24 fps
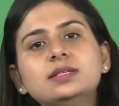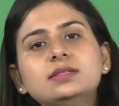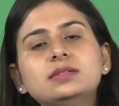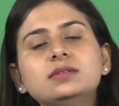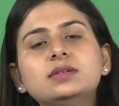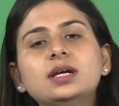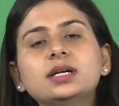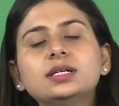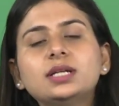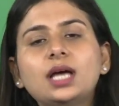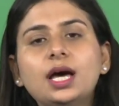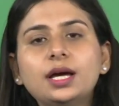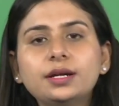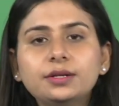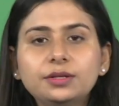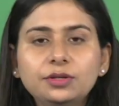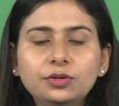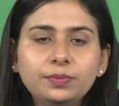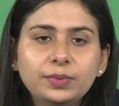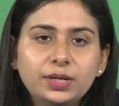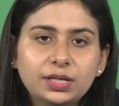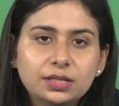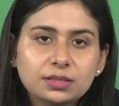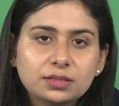construct
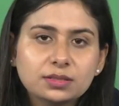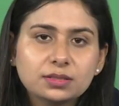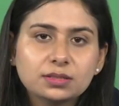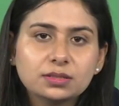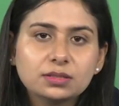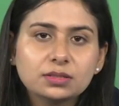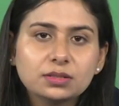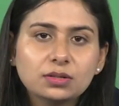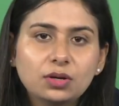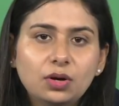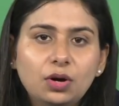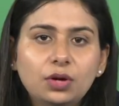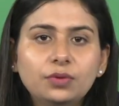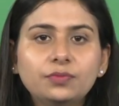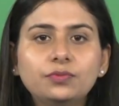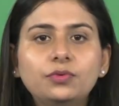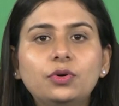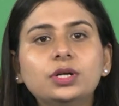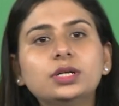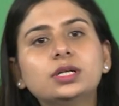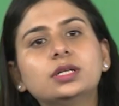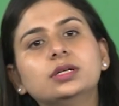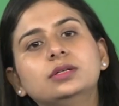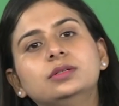arguments on
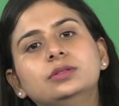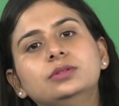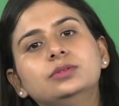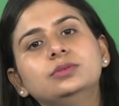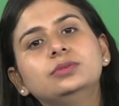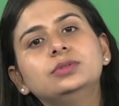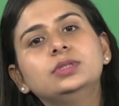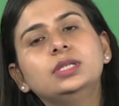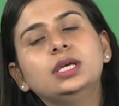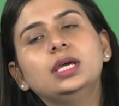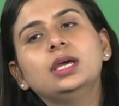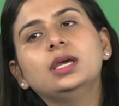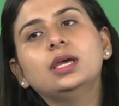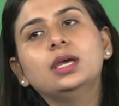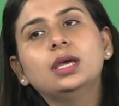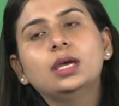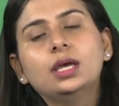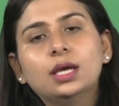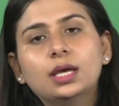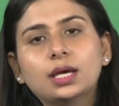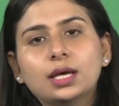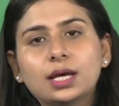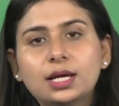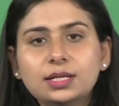what do they
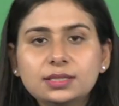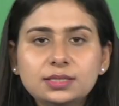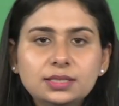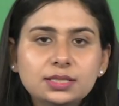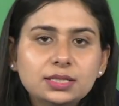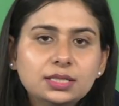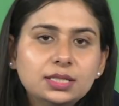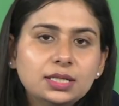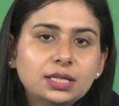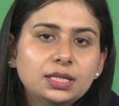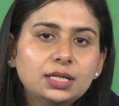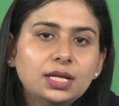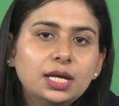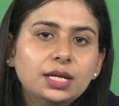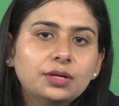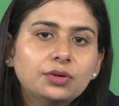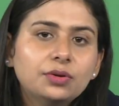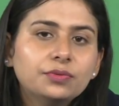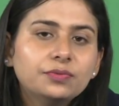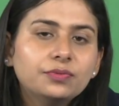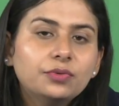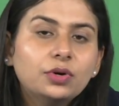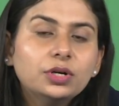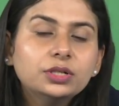consider
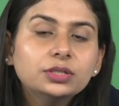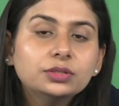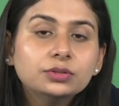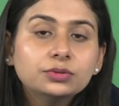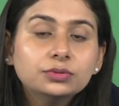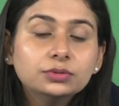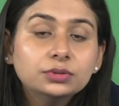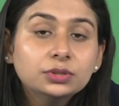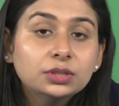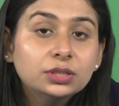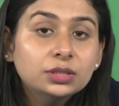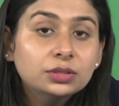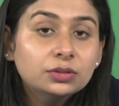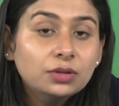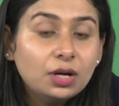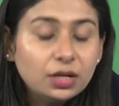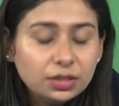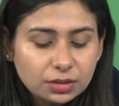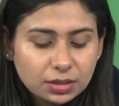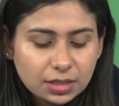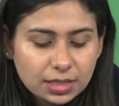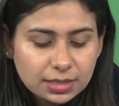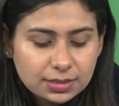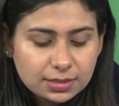and on what do they
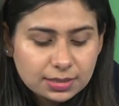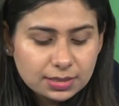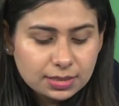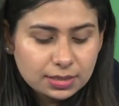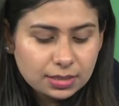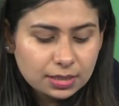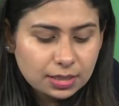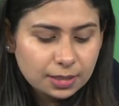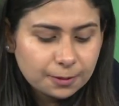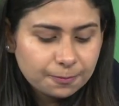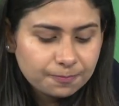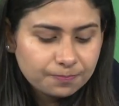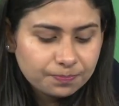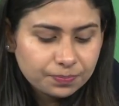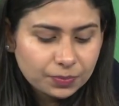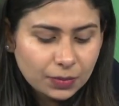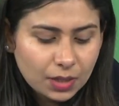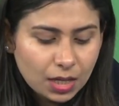not consider.